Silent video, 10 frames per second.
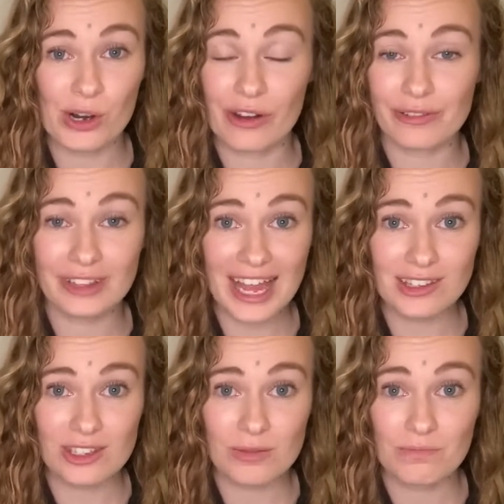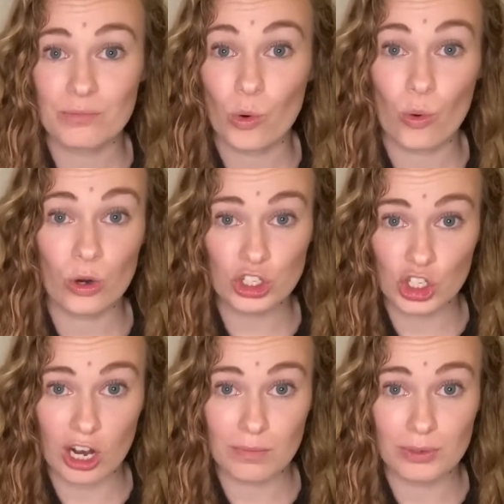of flats or
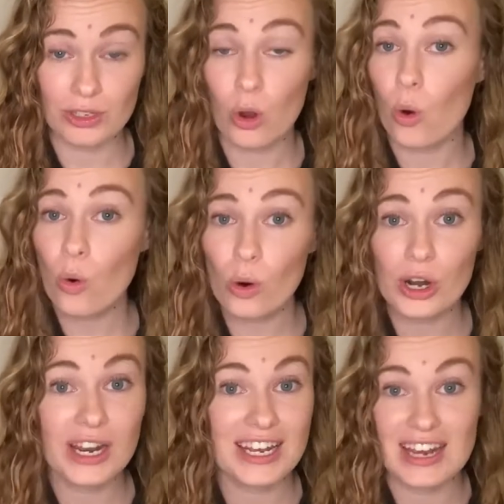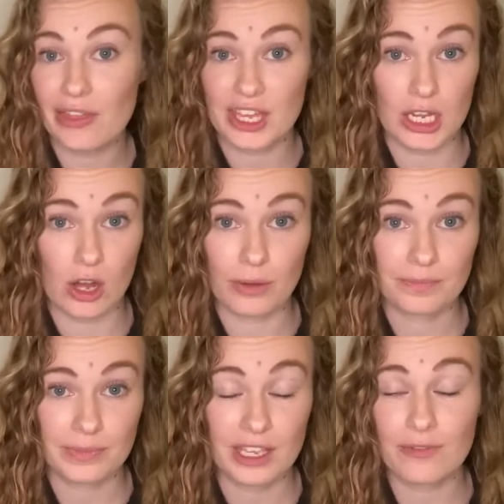sharps or nothing at all.
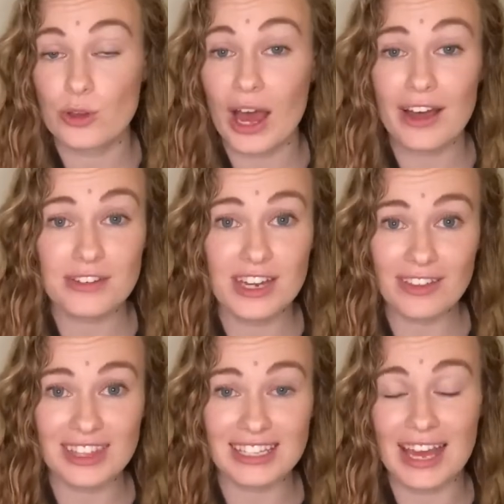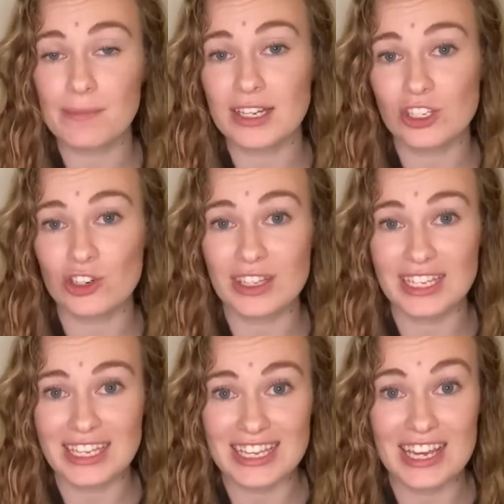If you have nothing, that means you're in the
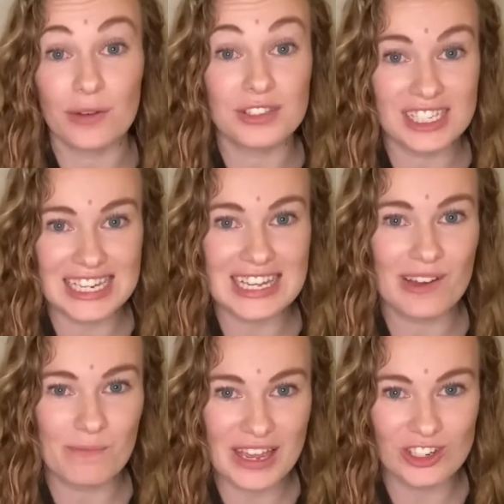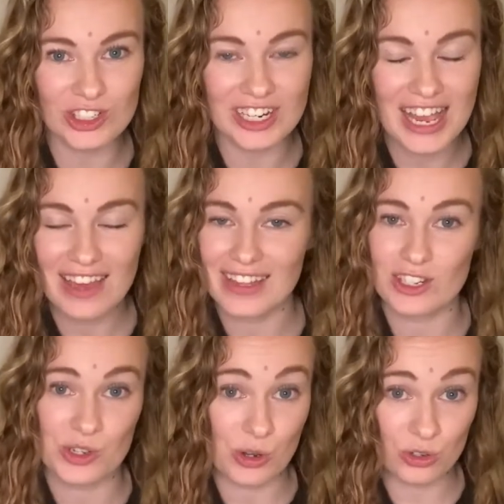key of C major.
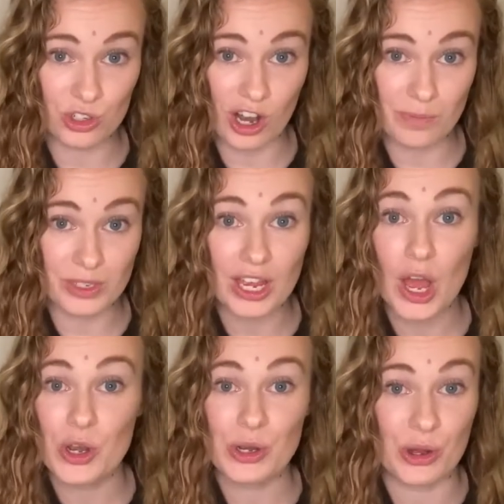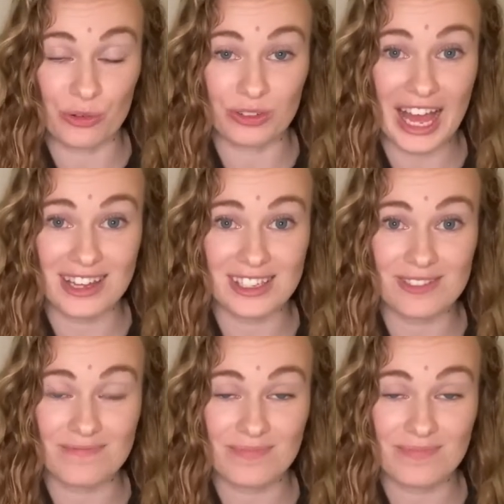That's no sharps, no flats.